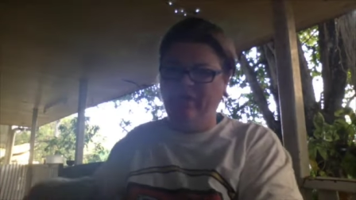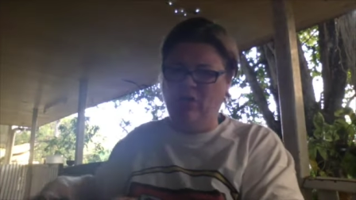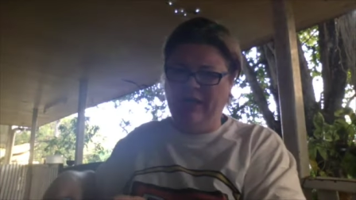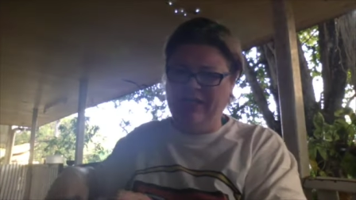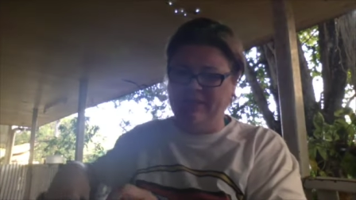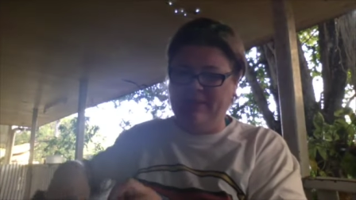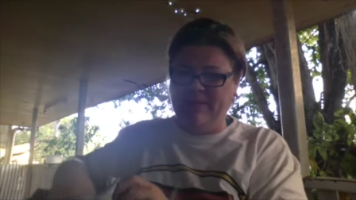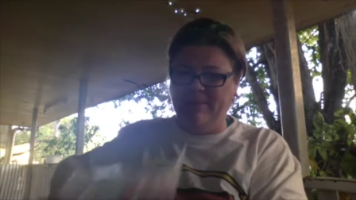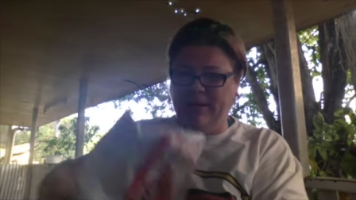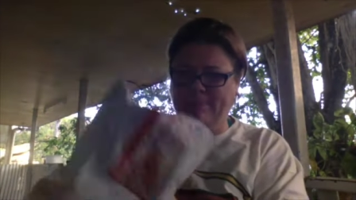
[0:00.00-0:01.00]
early
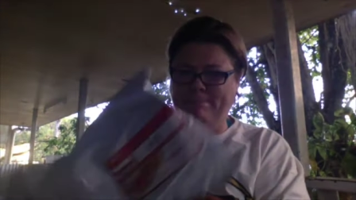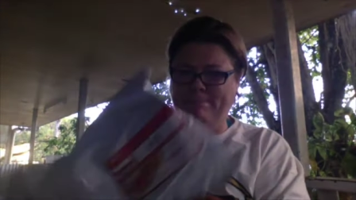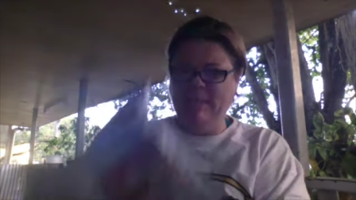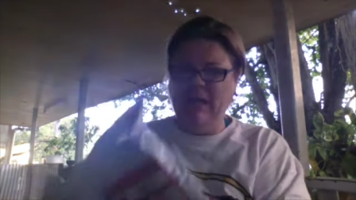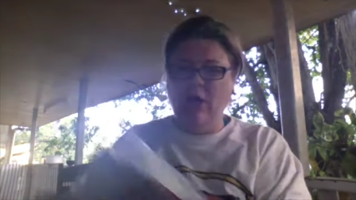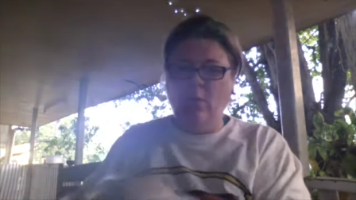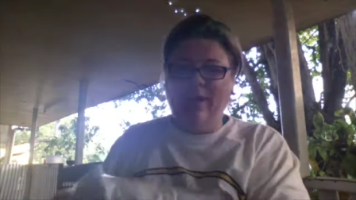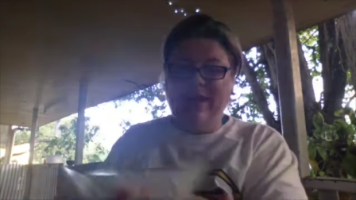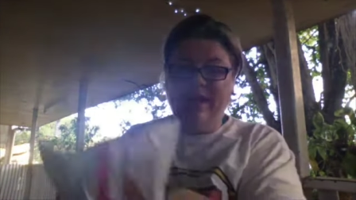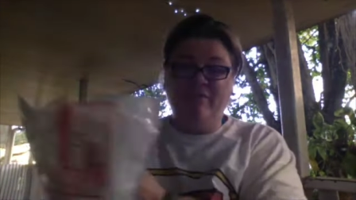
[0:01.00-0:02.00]
September, we
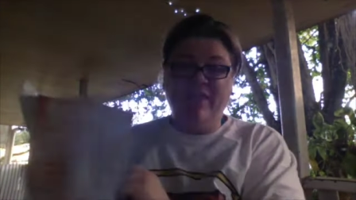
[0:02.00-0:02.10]
have